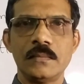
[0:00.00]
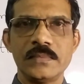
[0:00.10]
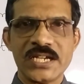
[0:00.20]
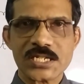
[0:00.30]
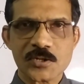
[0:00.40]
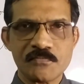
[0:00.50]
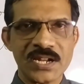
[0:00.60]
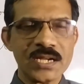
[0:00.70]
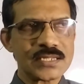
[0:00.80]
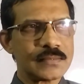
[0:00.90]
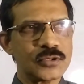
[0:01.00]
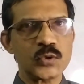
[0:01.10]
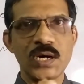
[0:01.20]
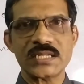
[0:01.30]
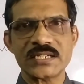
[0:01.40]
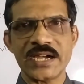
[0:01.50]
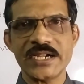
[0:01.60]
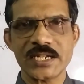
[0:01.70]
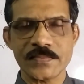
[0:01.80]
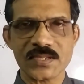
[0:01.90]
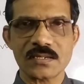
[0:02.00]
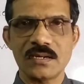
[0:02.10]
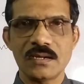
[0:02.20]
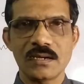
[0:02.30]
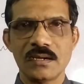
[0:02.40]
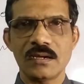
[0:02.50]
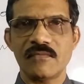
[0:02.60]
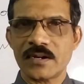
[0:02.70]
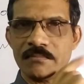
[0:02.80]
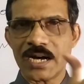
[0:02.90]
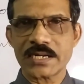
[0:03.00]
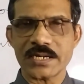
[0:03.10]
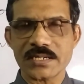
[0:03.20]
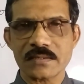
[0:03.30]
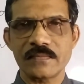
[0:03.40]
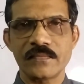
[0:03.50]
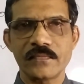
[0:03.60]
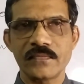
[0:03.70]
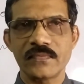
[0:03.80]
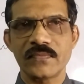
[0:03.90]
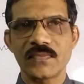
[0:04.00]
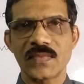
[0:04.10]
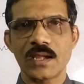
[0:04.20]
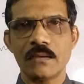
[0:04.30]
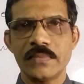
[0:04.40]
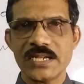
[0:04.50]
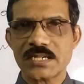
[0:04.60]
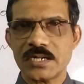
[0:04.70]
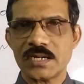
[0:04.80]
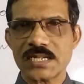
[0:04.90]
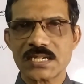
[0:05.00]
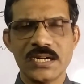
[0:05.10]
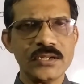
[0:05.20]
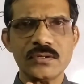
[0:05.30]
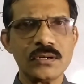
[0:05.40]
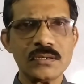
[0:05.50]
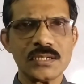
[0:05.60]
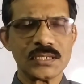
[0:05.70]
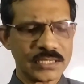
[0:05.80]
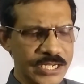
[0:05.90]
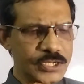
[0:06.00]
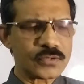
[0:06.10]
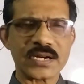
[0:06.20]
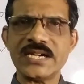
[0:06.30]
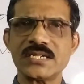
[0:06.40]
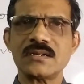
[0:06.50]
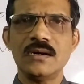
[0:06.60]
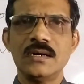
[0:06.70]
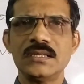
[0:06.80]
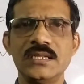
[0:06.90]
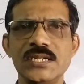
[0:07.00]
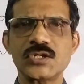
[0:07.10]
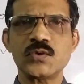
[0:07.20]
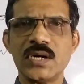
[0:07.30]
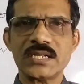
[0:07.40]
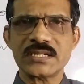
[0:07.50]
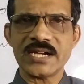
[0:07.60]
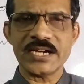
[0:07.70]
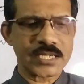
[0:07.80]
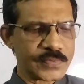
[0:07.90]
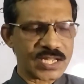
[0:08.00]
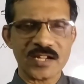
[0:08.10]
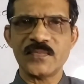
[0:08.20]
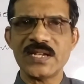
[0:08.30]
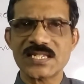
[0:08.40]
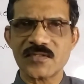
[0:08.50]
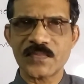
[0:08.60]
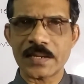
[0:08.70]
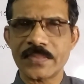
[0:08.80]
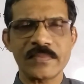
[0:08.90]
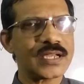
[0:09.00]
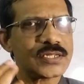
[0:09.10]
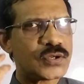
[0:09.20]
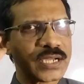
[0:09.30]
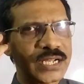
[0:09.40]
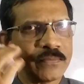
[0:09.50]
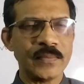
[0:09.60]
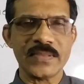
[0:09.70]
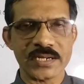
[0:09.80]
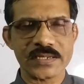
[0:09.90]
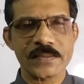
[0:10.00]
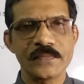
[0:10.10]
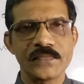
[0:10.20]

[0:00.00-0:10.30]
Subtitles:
just bring some 2 or 3 items from market. Please try to understand. You don't need to write these 2 or 3 items on a piece of paper because you can remember it.